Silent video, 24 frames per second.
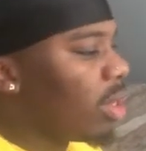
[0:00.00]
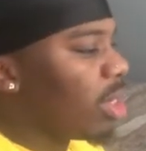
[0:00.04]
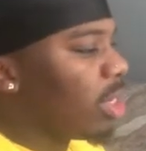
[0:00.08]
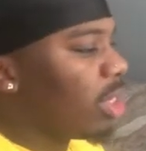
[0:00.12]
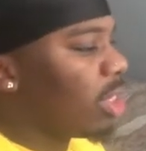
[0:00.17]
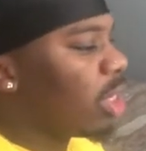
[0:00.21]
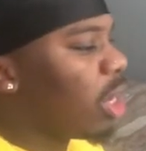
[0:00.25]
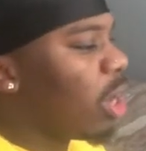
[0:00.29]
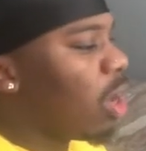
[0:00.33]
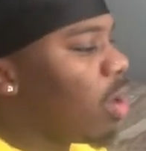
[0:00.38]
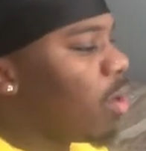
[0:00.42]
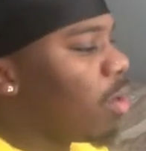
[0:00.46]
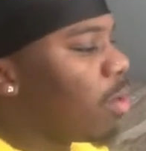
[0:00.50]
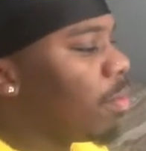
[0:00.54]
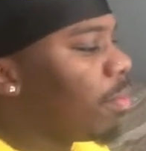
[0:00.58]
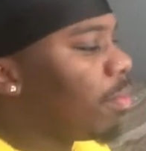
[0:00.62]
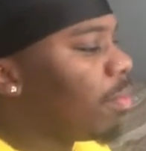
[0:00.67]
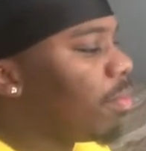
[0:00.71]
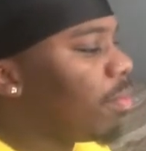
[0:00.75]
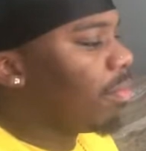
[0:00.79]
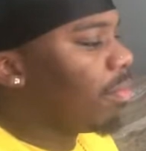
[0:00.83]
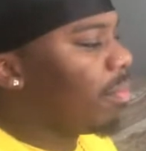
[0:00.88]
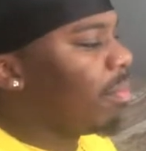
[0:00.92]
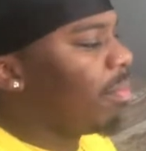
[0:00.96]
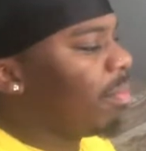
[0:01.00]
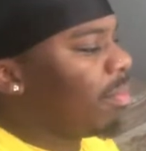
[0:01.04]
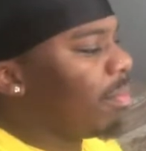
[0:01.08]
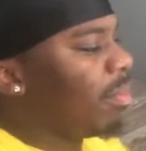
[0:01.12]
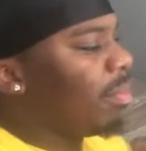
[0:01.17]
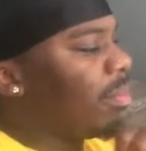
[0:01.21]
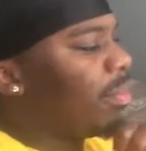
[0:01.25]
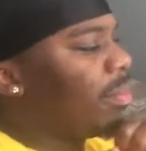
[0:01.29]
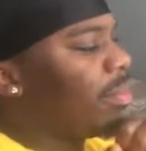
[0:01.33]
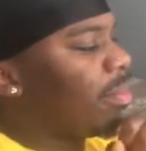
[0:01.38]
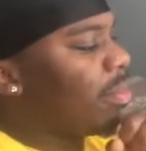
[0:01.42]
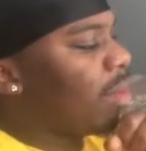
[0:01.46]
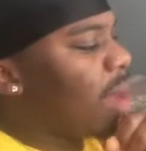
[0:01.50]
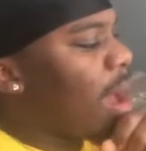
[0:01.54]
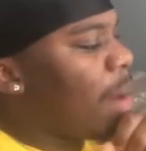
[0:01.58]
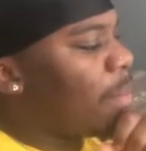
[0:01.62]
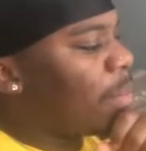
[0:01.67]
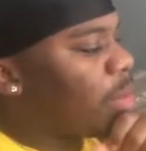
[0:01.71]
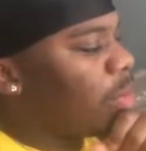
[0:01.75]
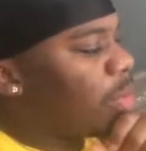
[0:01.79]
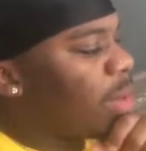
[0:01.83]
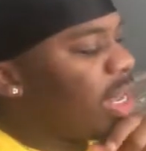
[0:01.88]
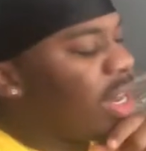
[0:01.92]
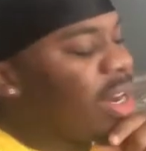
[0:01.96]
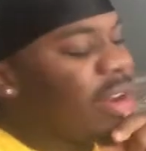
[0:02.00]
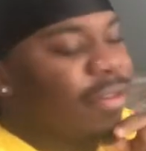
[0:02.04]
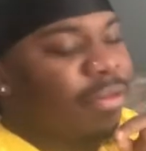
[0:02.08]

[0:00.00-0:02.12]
So I'm gonna read